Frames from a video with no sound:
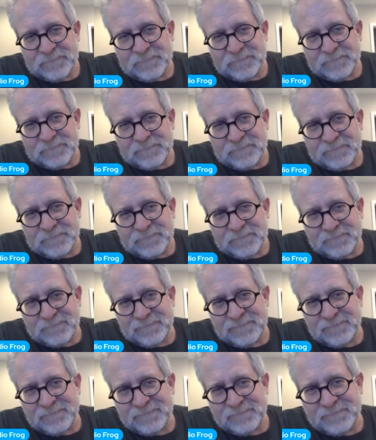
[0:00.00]

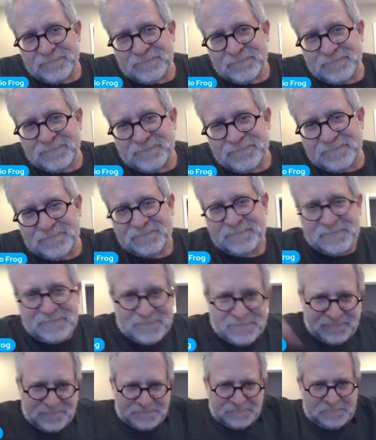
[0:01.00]

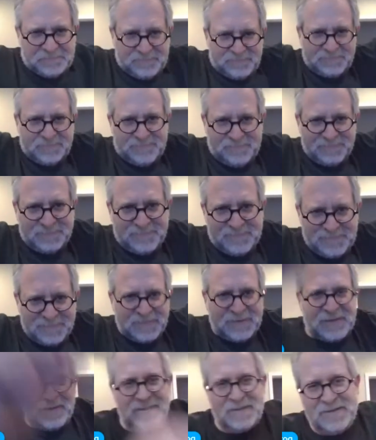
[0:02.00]

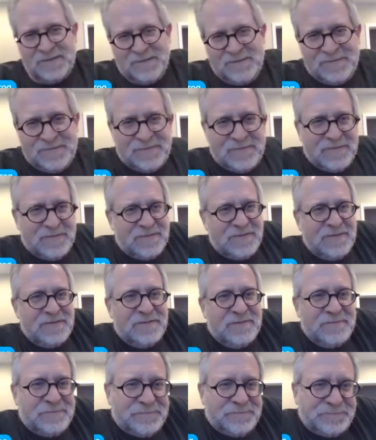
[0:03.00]

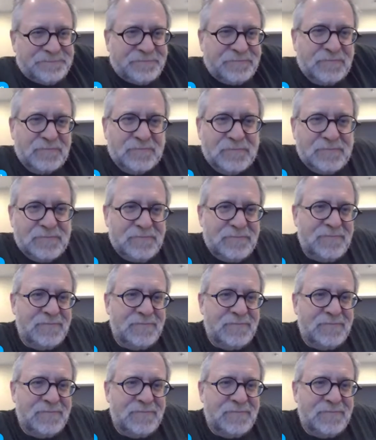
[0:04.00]
(not speaking)